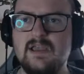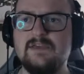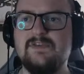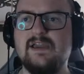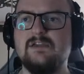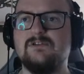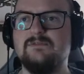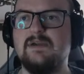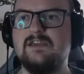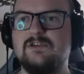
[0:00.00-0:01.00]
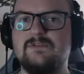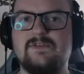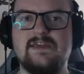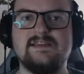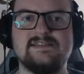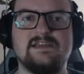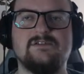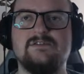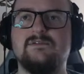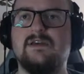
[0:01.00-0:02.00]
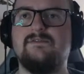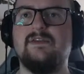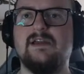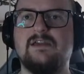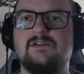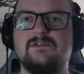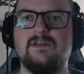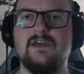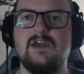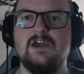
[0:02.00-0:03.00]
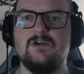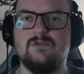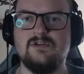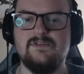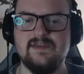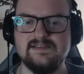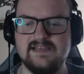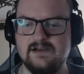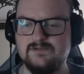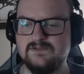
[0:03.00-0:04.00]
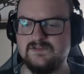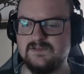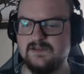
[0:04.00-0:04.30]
I think I could make new things. I think I could work things out,